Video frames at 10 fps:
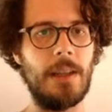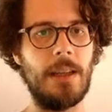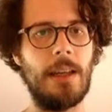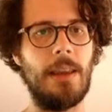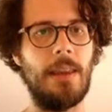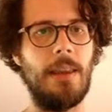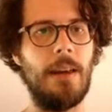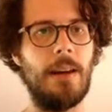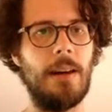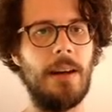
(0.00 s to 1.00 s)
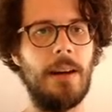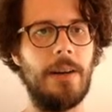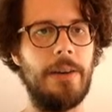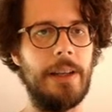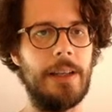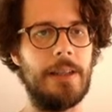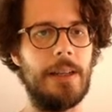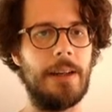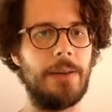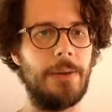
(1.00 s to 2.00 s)
And here in the
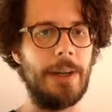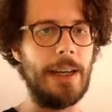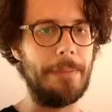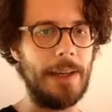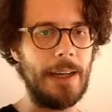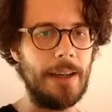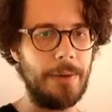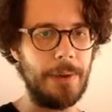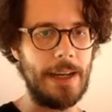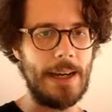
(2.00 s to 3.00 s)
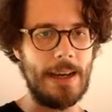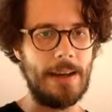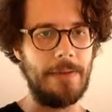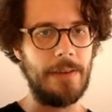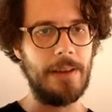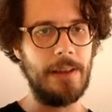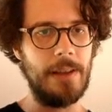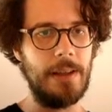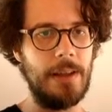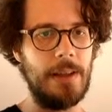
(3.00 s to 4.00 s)
Janet Core API, we have,
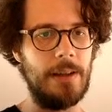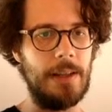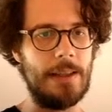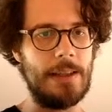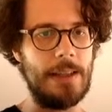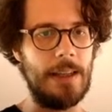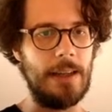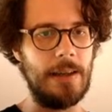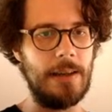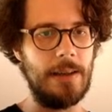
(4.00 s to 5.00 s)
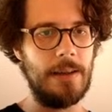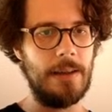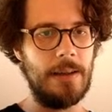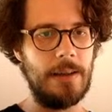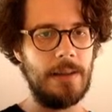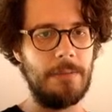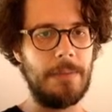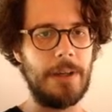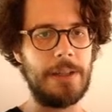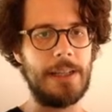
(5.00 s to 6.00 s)
let's see,
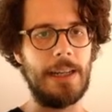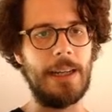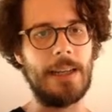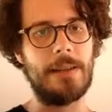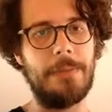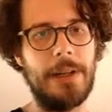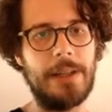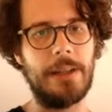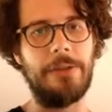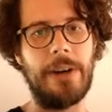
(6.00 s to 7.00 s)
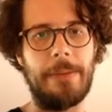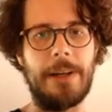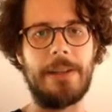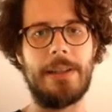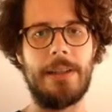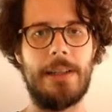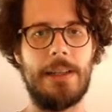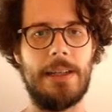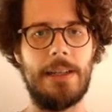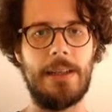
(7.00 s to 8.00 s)
parsing expression grammars.
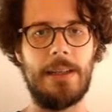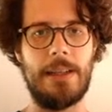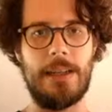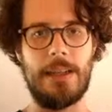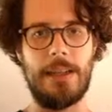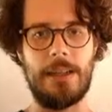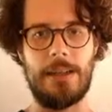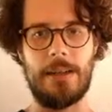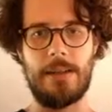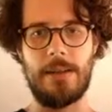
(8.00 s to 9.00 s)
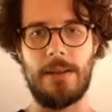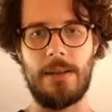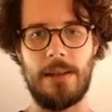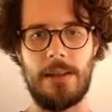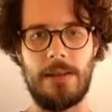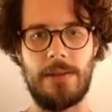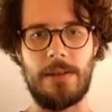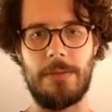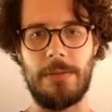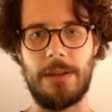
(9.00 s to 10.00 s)
And this looks
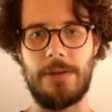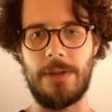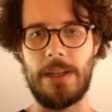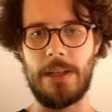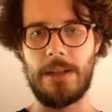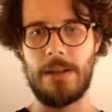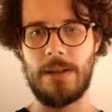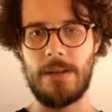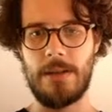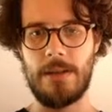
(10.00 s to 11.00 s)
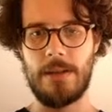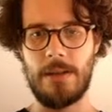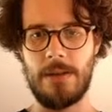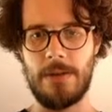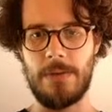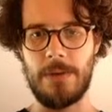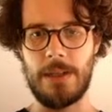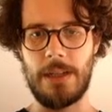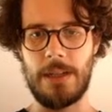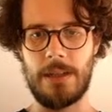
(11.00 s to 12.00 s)
a bit strange. Why
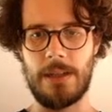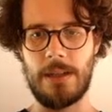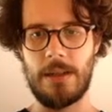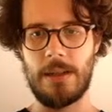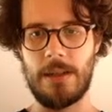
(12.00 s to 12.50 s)
is...